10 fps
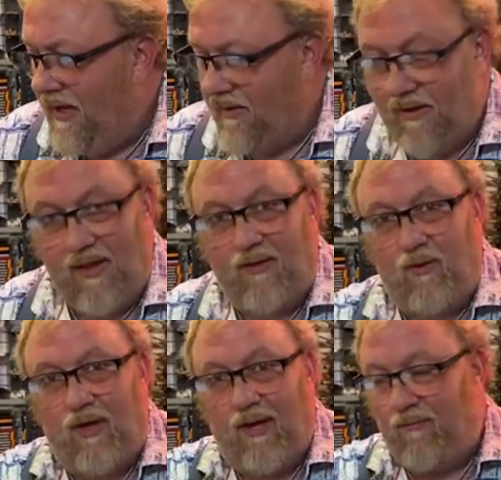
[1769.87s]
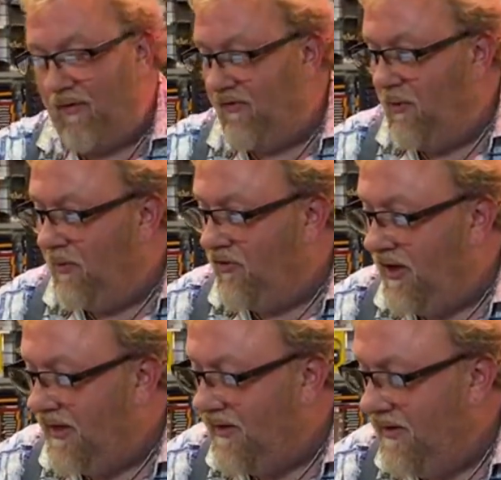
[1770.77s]
Thank you, Cam, for the super
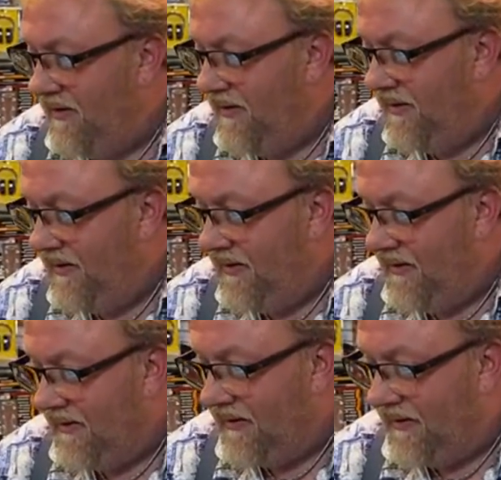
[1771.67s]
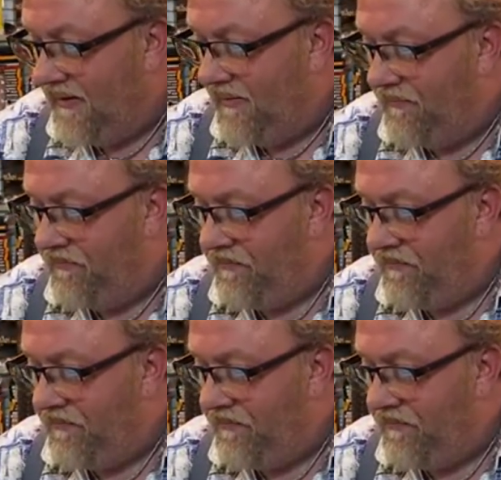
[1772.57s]
chat. There's